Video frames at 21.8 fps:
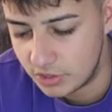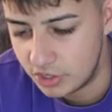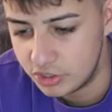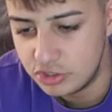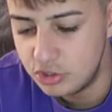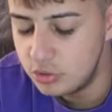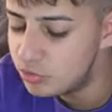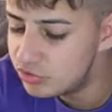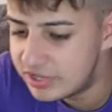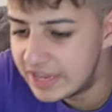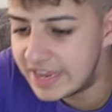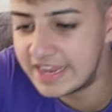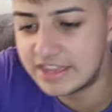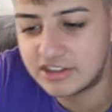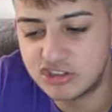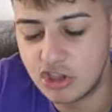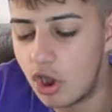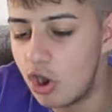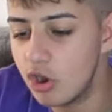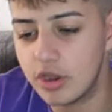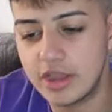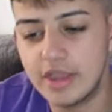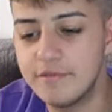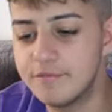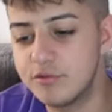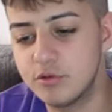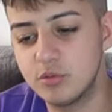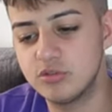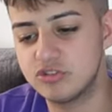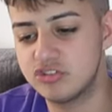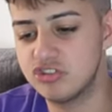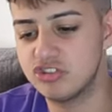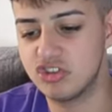Are you TikTok
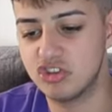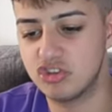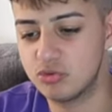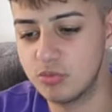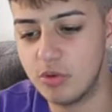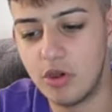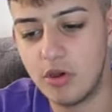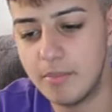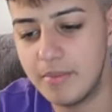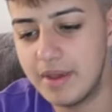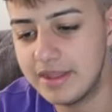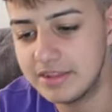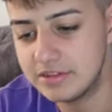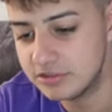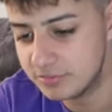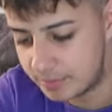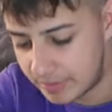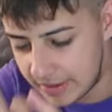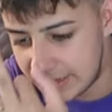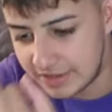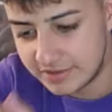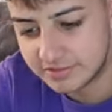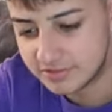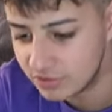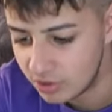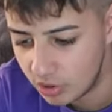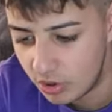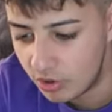influencers as well, man? Piss